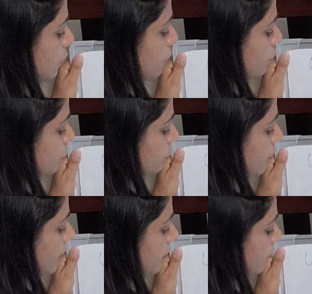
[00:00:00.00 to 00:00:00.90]
2,
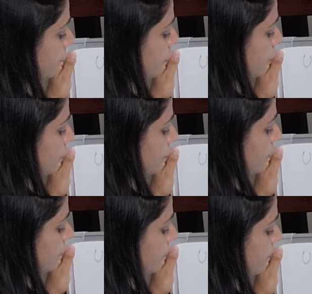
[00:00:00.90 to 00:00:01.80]
3, 4,
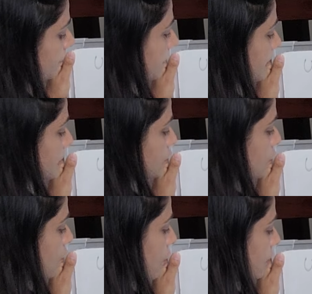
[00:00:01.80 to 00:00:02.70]

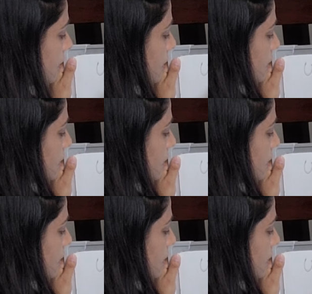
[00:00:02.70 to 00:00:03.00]
so on.